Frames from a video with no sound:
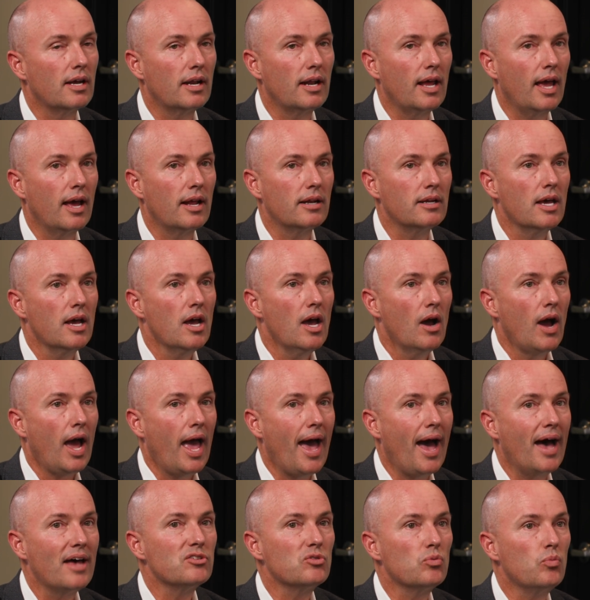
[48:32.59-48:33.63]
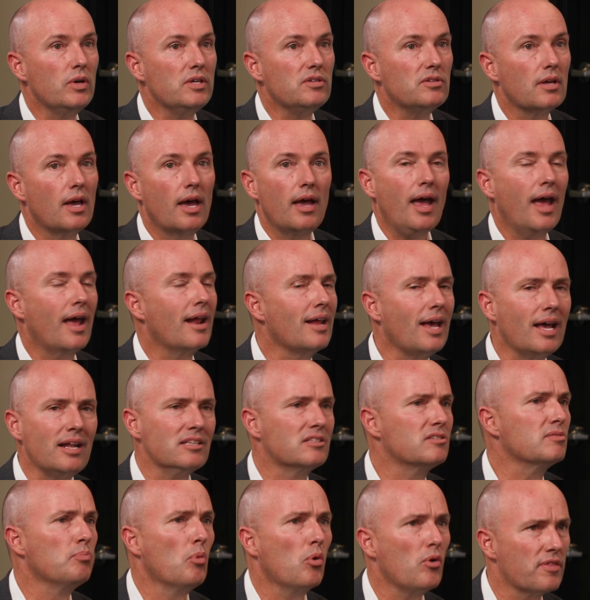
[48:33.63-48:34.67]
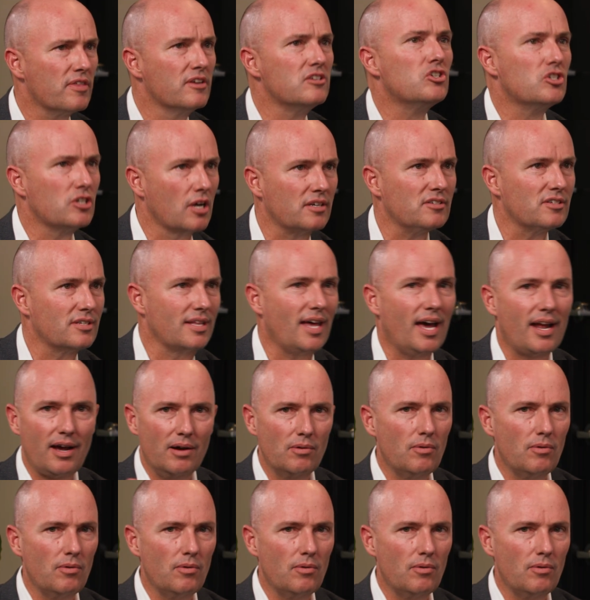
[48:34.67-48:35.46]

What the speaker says: And as we, and it's more than just that.